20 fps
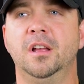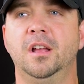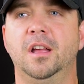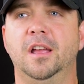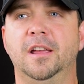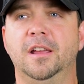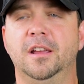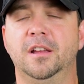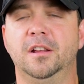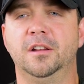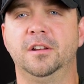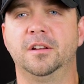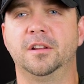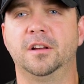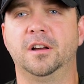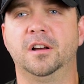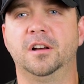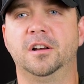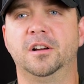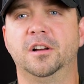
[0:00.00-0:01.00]
and
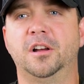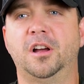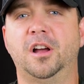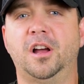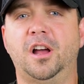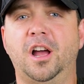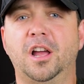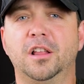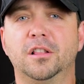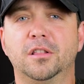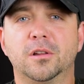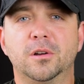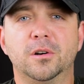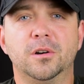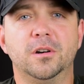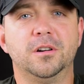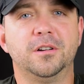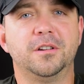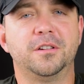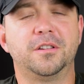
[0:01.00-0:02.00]
I
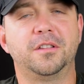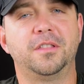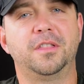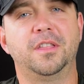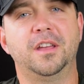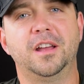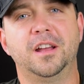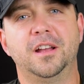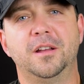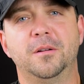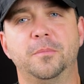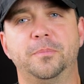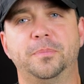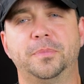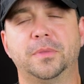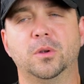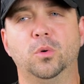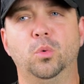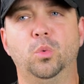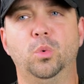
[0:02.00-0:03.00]
learned that
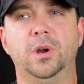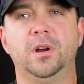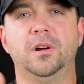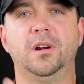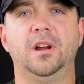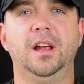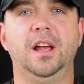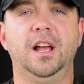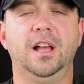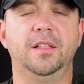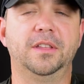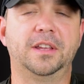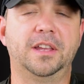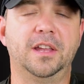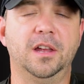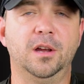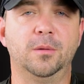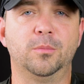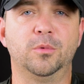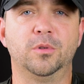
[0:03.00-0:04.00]
where I had the
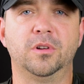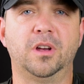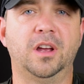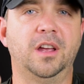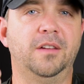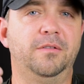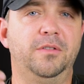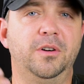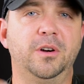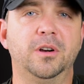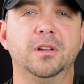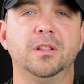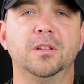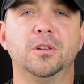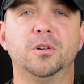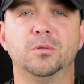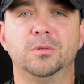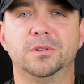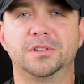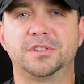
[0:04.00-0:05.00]
camera, I had very
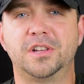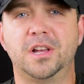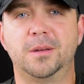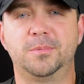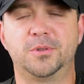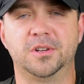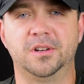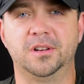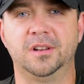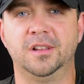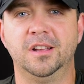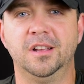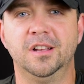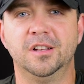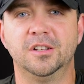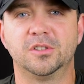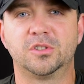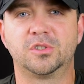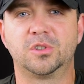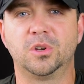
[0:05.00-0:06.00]
little reception.
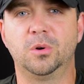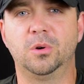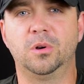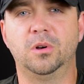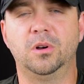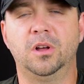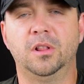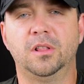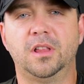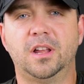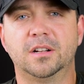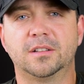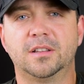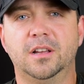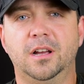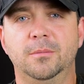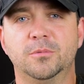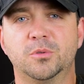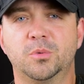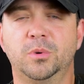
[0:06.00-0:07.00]
So a lot of
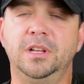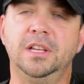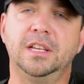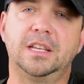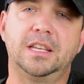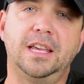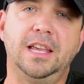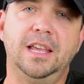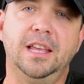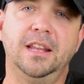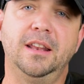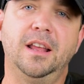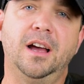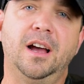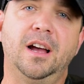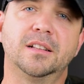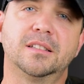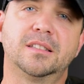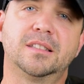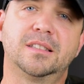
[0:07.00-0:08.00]
times when it
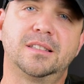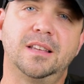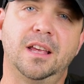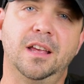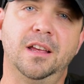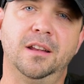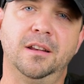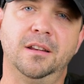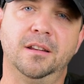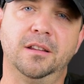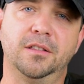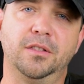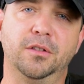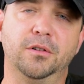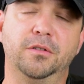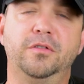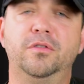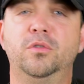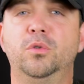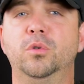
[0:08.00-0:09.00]
cannot send
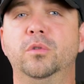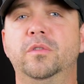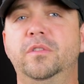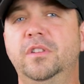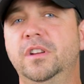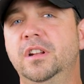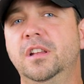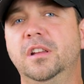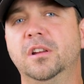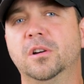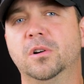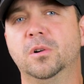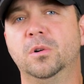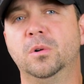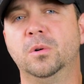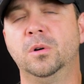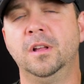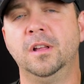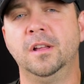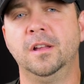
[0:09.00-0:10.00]
the full
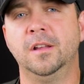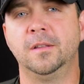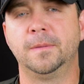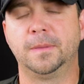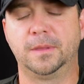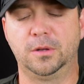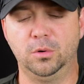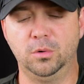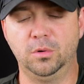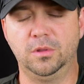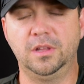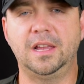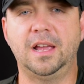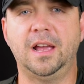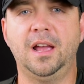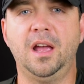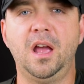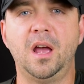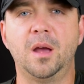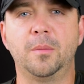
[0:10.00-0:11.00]
video through the
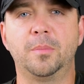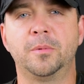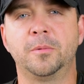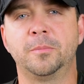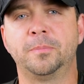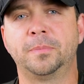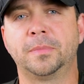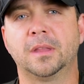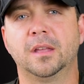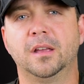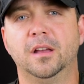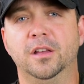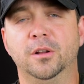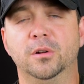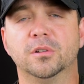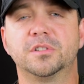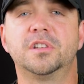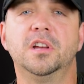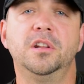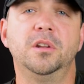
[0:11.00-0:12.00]
app,
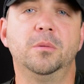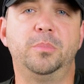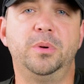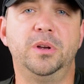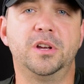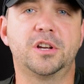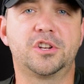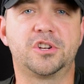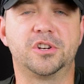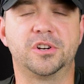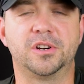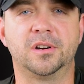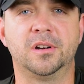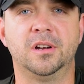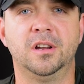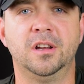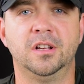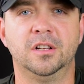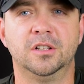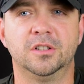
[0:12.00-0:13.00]
it'll send a picture.
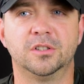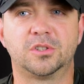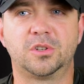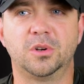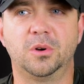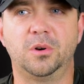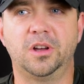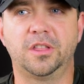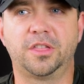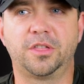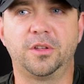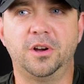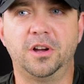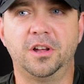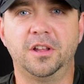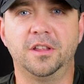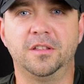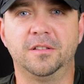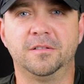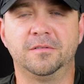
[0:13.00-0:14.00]
So I
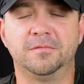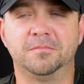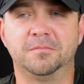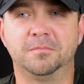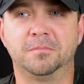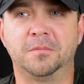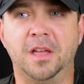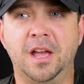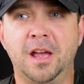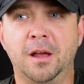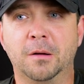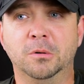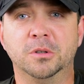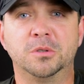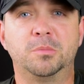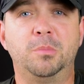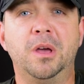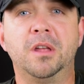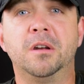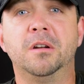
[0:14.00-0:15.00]
thought that
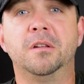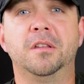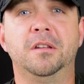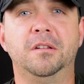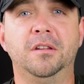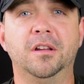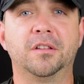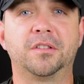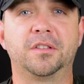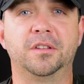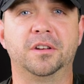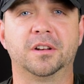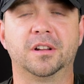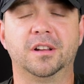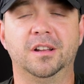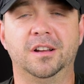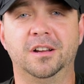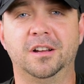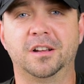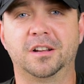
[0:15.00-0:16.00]
was better than nothing,
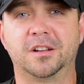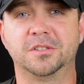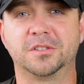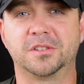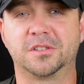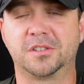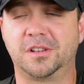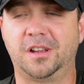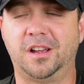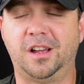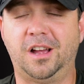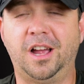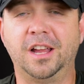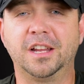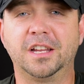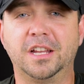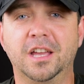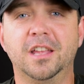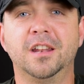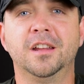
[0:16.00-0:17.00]
because I
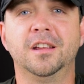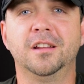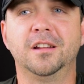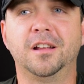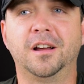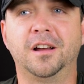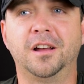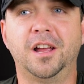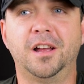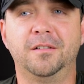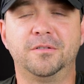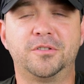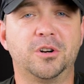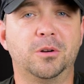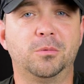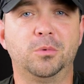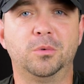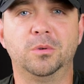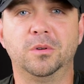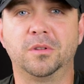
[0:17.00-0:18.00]
get it. I have
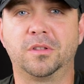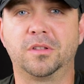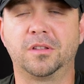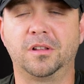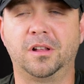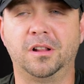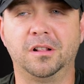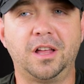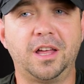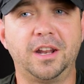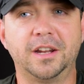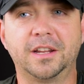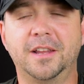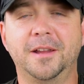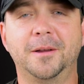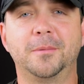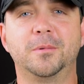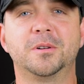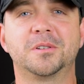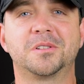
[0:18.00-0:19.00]
trouble with a lot of
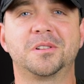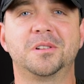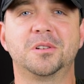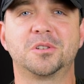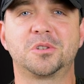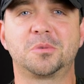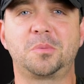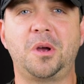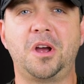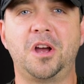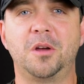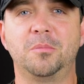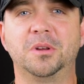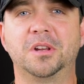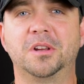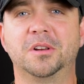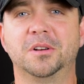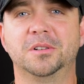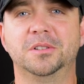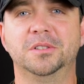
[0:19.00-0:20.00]
cameras in this spot
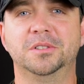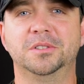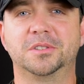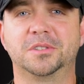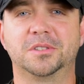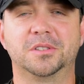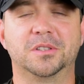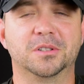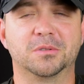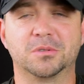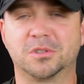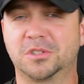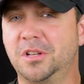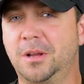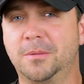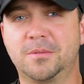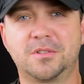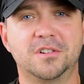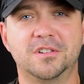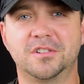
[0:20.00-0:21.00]
because the
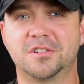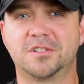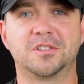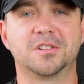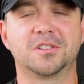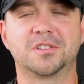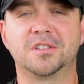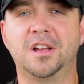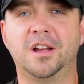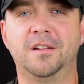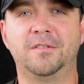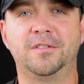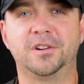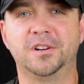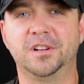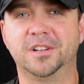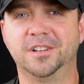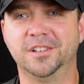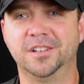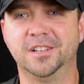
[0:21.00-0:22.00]
reception is just not
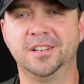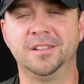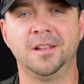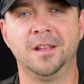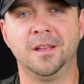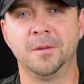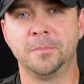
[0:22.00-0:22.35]
very good,